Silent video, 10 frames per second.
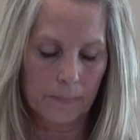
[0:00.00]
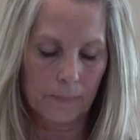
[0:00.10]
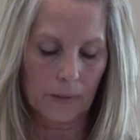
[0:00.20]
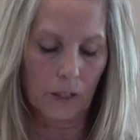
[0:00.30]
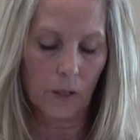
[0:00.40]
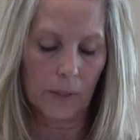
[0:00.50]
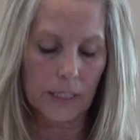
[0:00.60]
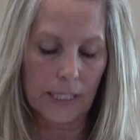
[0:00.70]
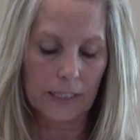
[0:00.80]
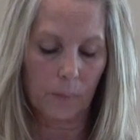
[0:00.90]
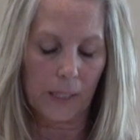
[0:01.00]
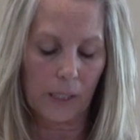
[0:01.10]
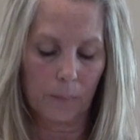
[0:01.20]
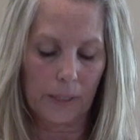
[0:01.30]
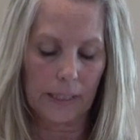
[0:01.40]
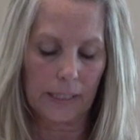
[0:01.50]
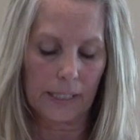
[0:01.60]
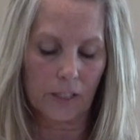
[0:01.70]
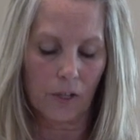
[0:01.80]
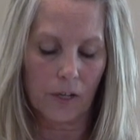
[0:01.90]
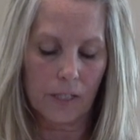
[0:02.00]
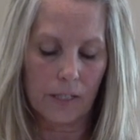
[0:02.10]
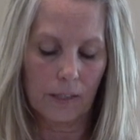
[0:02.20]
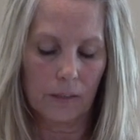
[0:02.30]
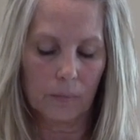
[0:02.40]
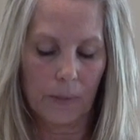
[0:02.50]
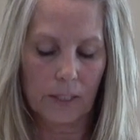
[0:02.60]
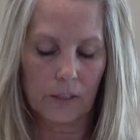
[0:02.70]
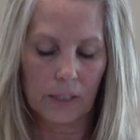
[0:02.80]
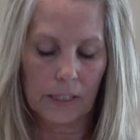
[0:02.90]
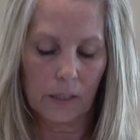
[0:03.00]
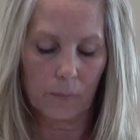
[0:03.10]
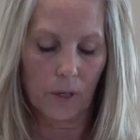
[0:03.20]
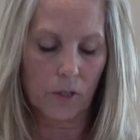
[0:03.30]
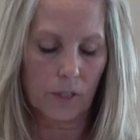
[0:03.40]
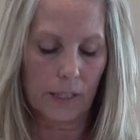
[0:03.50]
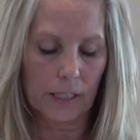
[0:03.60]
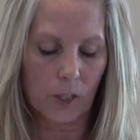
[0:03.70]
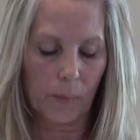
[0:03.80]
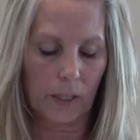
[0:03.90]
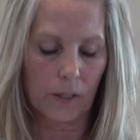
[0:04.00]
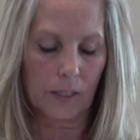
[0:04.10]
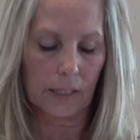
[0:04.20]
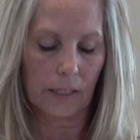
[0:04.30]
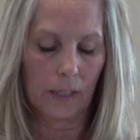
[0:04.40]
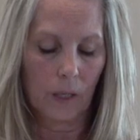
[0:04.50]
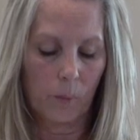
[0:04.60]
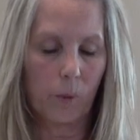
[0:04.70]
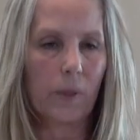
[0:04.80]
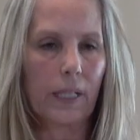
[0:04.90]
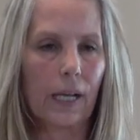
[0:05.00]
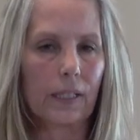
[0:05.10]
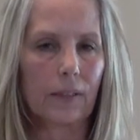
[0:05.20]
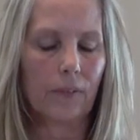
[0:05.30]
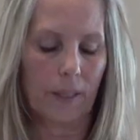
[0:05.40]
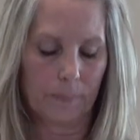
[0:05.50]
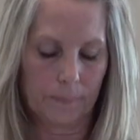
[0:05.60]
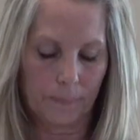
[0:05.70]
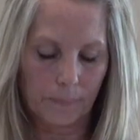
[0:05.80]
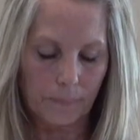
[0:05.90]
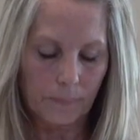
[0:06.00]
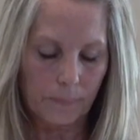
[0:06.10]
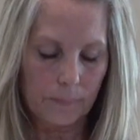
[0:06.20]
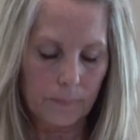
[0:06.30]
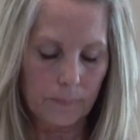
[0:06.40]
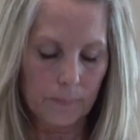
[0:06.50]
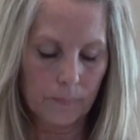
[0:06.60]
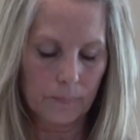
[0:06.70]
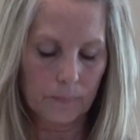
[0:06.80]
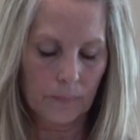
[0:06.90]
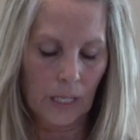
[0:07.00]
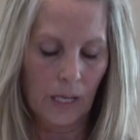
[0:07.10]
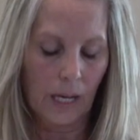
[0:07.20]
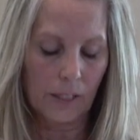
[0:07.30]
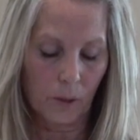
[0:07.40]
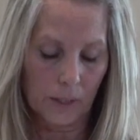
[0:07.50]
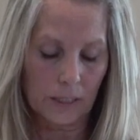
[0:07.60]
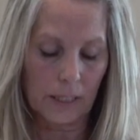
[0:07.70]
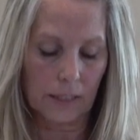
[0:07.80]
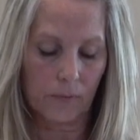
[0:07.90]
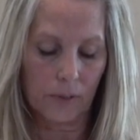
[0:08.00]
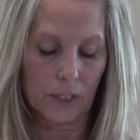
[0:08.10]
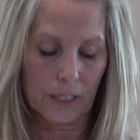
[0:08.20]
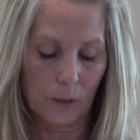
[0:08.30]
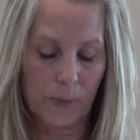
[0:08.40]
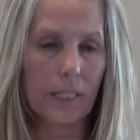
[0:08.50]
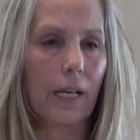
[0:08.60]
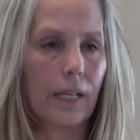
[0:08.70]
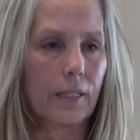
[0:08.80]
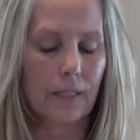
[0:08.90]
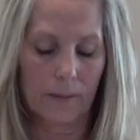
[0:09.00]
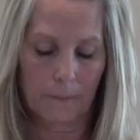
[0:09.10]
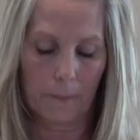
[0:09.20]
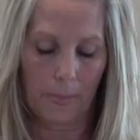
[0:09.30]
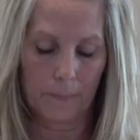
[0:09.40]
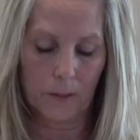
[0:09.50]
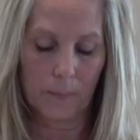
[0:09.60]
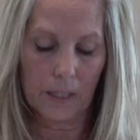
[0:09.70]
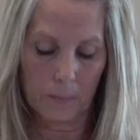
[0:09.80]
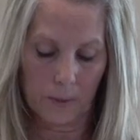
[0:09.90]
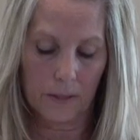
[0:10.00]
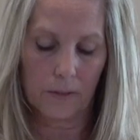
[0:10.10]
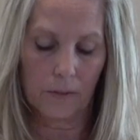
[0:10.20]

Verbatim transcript: I know what it's like to be completely exhausted mentally, emotionally, and spiritually, but would not give up. I know what it's like to feel stigmatized, to be the mother of